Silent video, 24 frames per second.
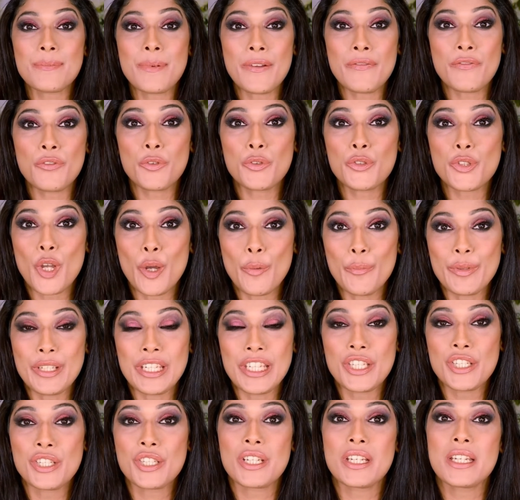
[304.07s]
my fourth
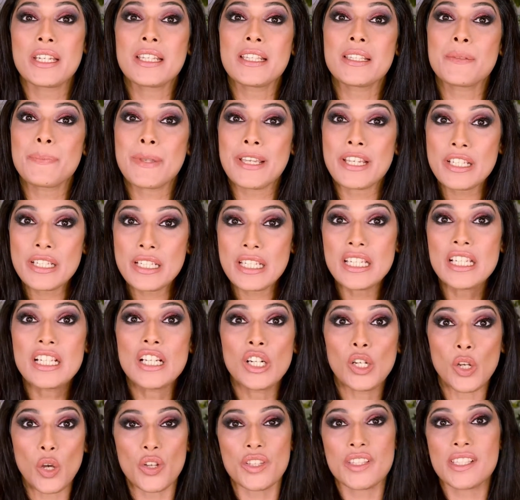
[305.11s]
combination and especially
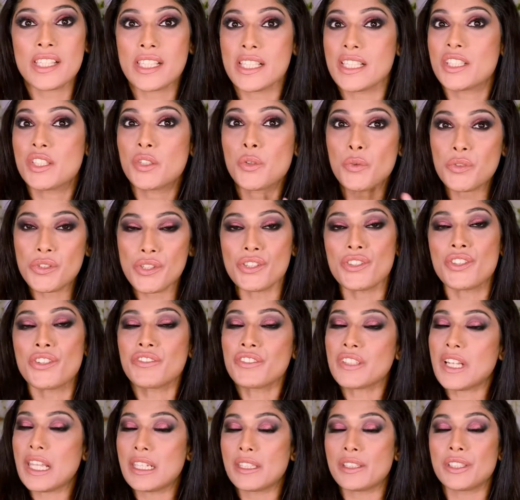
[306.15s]
glosses. Doses of
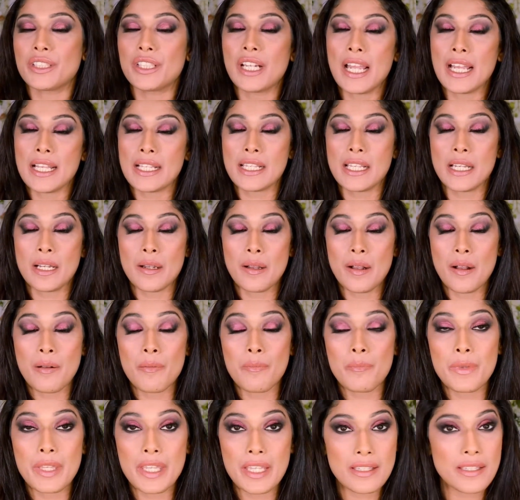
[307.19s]
color has
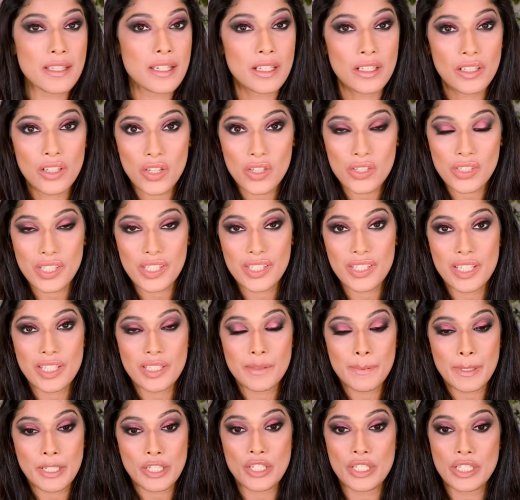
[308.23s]
amazing glosses,
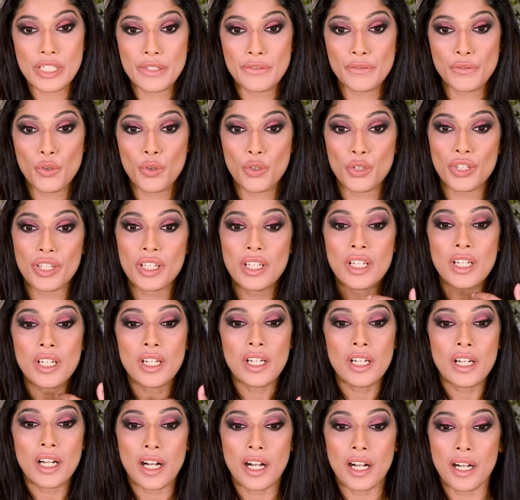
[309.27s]
especially for
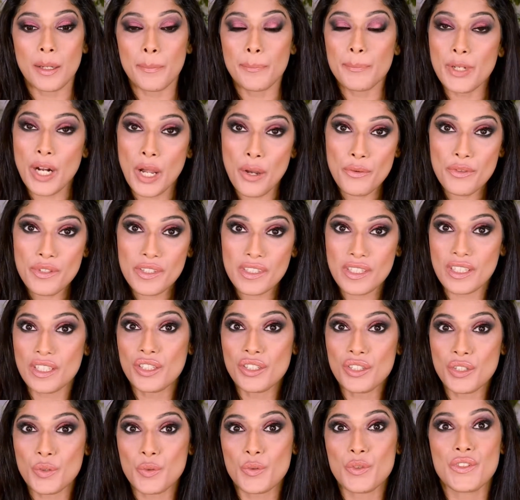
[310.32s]
uh, brown skin
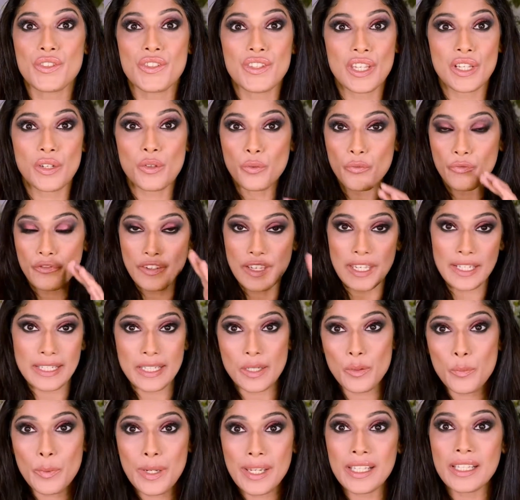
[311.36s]
tones. They go very
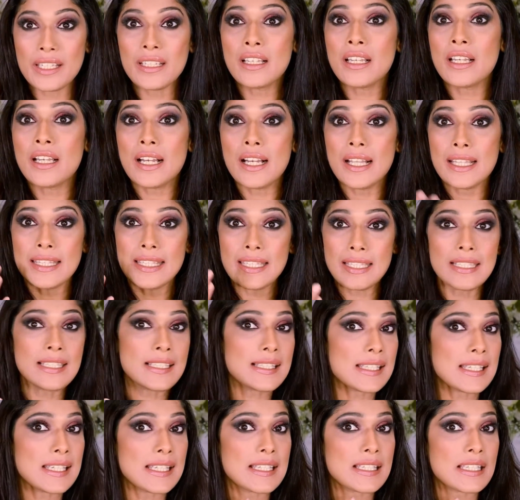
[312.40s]
well.
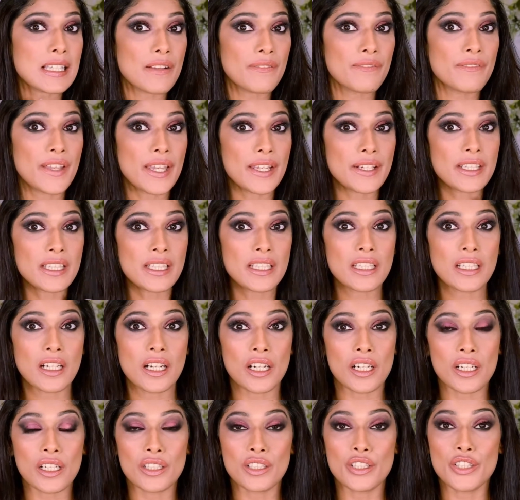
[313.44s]
This is a very
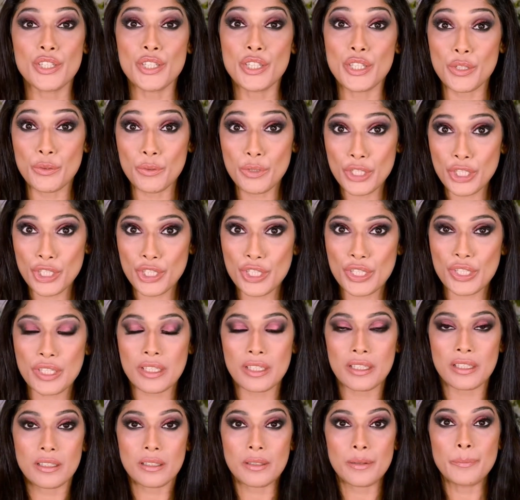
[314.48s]
uh,
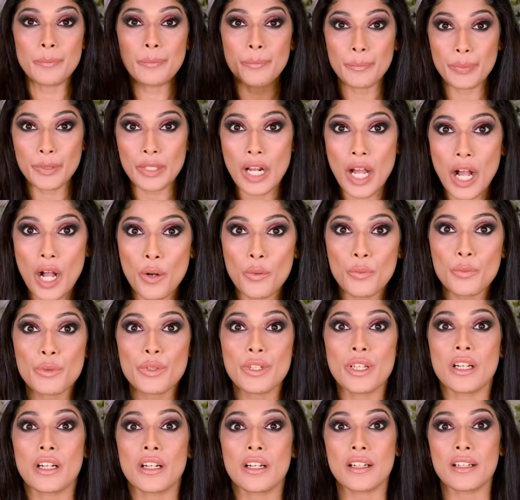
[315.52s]
nudish brown
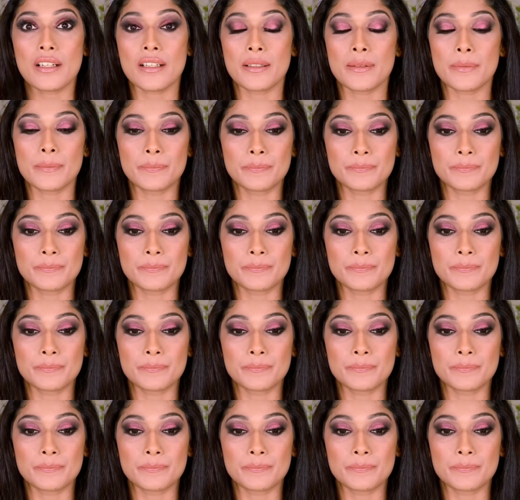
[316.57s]
uh,